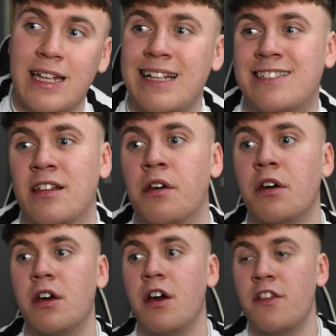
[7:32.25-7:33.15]
And that's the
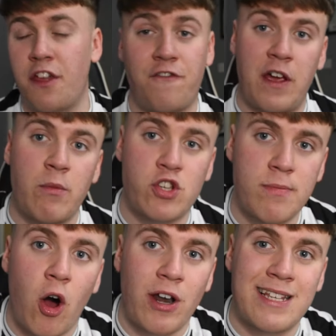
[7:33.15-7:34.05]
thing with
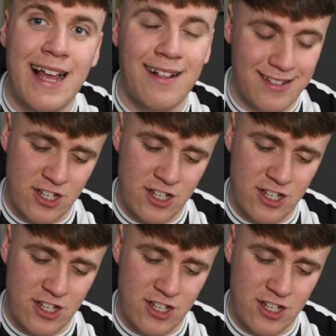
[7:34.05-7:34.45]
Jamal Lascelles.